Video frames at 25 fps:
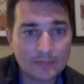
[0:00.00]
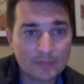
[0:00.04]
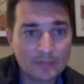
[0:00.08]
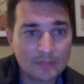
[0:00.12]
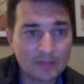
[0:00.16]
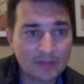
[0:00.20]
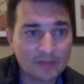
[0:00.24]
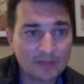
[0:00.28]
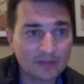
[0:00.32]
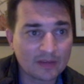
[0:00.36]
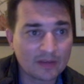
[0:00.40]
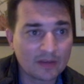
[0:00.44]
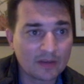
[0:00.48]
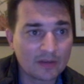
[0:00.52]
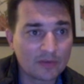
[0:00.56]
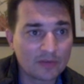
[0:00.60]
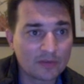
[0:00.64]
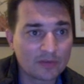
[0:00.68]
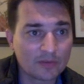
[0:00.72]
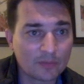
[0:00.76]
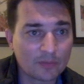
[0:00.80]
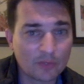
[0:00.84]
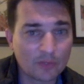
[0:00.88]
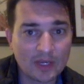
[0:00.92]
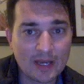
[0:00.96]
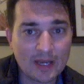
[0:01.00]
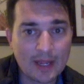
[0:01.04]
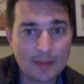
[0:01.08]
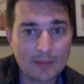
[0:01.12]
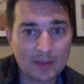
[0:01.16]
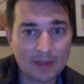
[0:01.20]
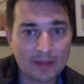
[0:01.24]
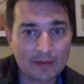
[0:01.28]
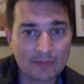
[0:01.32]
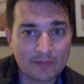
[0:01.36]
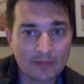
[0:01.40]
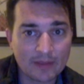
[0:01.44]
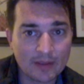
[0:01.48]
And it's going to do some
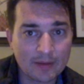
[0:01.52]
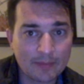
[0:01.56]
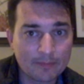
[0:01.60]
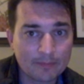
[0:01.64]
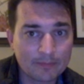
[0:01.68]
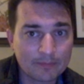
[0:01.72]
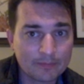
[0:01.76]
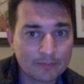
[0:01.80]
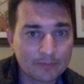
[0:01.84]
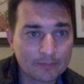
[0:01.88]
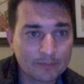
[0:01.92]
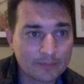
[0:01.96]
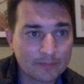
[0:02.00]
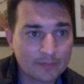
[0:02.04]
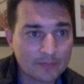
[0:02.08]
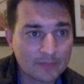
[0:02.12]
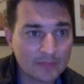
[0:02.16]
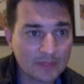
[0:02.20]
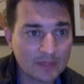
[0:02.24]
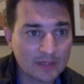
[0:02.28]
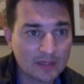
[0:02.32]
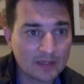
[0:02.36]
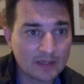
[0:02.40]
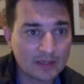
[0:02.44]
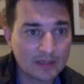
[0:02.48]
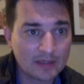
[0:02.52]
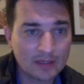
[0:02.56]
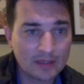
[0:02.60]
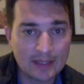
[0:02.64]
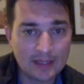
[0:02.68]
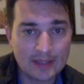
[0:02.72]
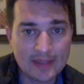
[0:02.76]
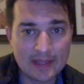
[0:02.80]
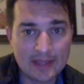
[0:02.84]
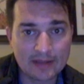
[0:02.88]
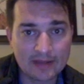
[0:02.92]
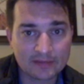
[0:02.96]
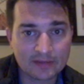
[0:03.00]
renaming of them.
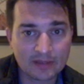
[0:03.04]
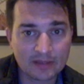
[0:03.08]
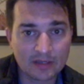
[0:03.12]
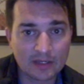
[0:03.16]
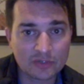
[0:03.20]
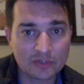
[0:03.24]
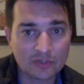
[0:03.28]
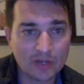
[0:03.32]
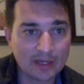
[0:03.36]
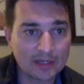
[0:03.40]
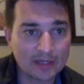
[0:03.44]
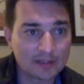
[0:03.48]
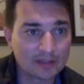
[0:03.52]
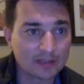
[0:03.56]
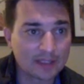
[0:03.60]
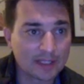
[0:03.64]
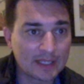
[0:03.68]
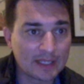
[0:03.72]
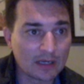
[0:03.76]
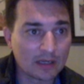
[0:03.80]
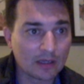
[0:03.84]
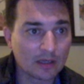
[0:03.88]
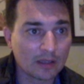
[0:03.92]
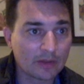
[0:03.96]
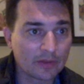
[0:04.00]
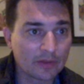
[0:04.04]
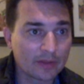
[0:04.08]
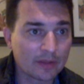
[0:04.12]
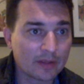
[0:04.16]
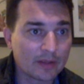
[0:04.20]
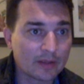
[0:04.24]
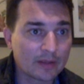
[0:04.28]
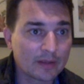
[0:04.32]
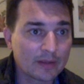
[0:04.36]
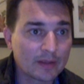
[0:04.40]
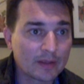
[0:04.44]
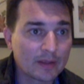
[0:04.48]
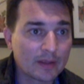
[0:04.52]
And then it's going to try to delete all
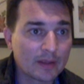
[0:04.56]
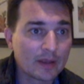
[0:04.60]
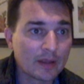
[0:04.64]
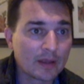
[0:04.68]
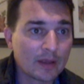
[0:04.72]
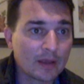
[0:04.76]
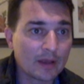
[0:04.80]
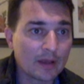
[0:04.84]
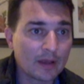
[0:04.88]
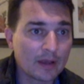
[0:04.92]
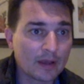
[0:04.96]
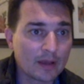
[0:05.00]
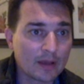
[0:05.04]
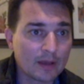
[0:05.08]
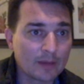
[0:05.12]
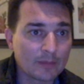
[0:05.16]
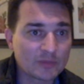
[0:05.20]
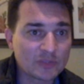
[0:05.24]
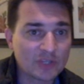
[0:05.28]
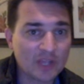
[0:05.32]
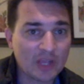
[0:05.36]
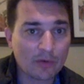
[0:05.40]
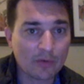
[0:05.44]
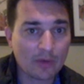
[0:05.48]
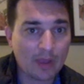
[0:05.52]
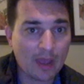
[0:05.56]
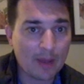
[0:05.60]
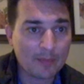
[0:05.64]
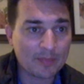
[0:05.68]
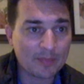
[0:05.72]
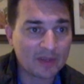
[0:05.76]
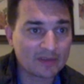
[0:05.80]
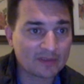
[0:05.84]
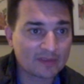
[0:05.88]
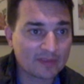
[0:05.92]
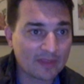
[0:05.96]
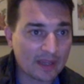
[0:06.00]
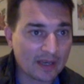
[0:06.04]
the shadow
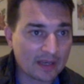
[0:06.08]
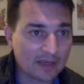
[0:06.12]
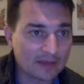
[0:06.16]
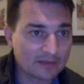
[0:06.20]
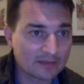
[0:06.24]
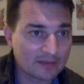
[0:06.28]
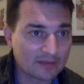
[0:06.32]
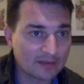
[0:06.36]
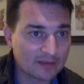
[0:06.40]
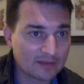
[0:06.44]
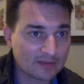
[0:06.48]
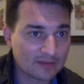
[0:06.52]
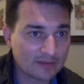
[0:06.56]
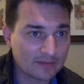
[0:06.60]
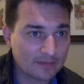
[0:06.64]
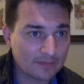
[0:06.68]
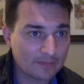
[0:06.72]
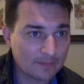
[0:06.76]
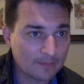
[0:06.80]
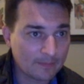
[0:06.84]
copies that exist.